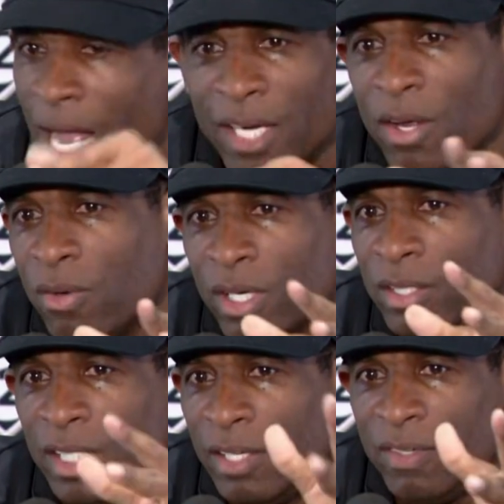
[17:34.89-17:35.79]
I know
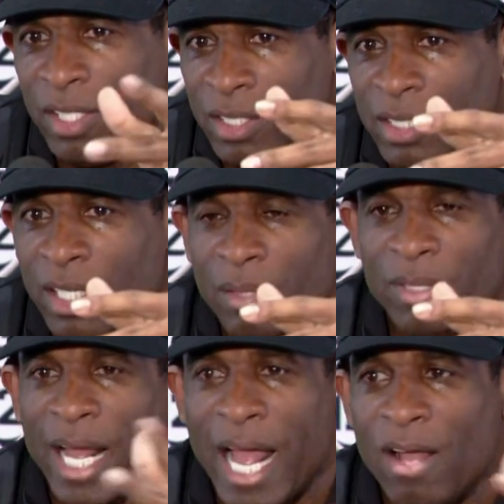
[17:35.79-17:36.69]
the living,
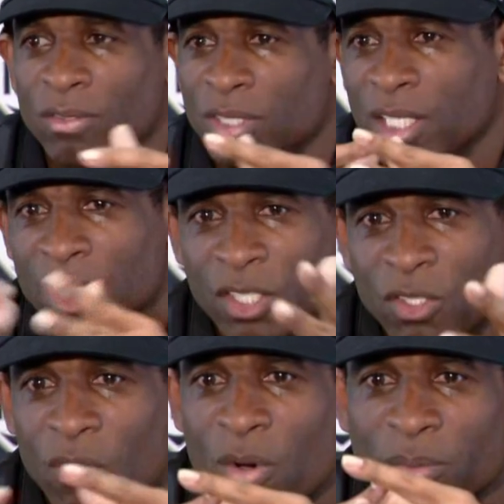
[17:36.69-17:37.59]
um, the housing, and the
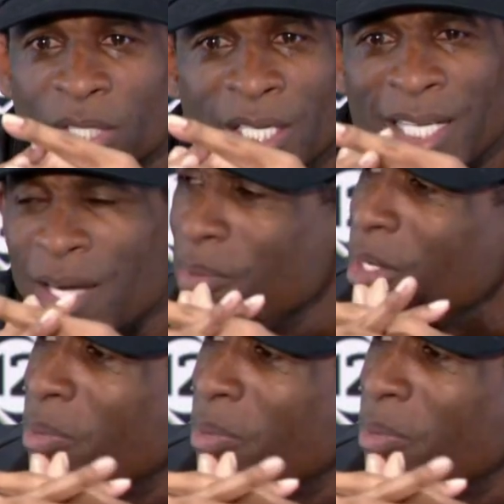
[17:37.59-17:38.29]
dorms got to be